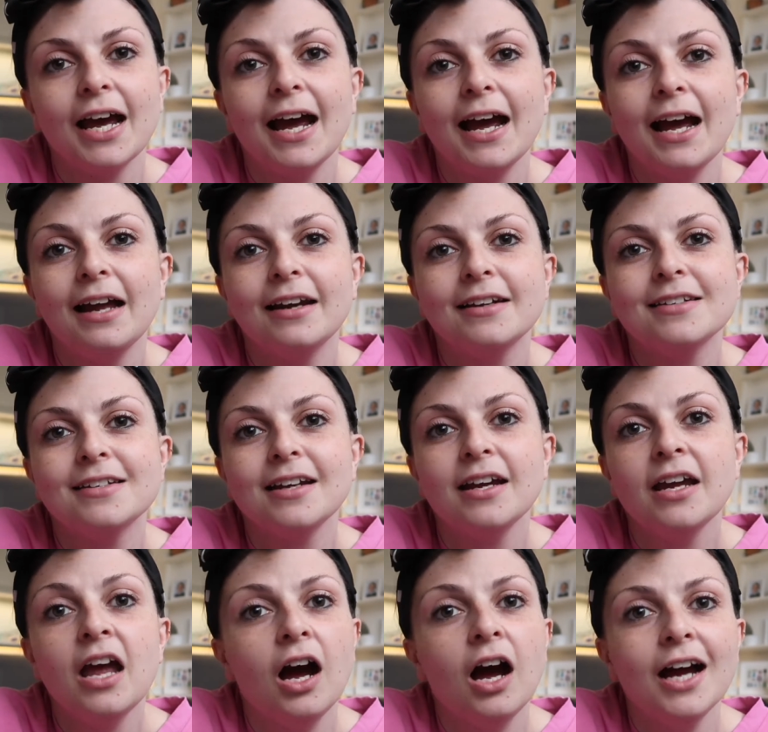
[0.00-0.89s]
and
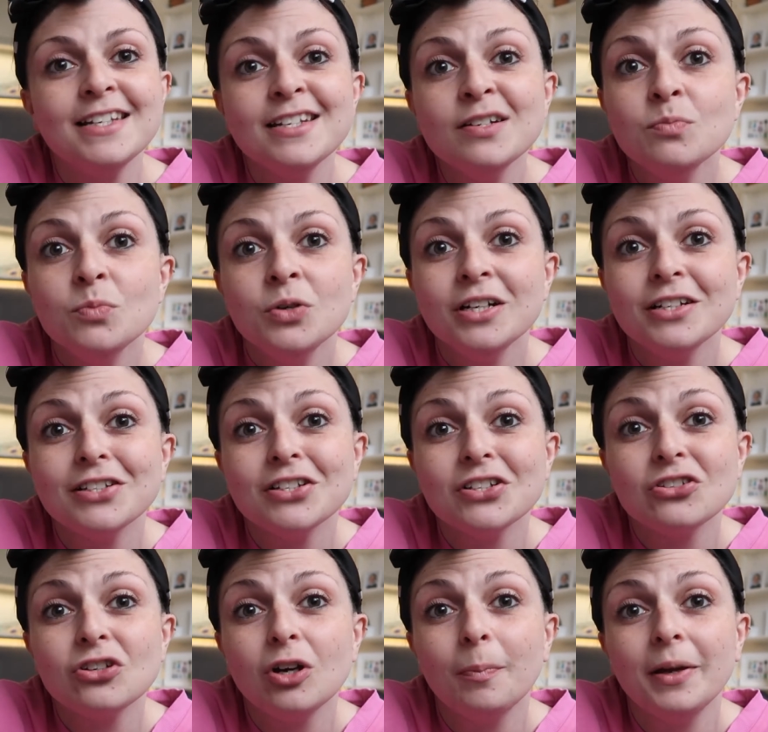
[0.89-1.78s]
I didn't want it to
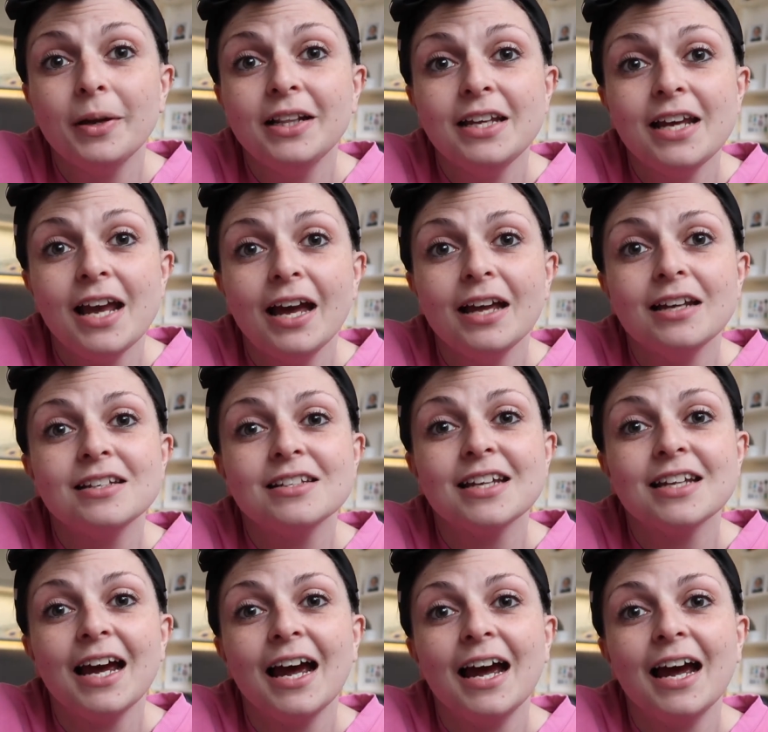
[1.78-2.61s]
stop in the end,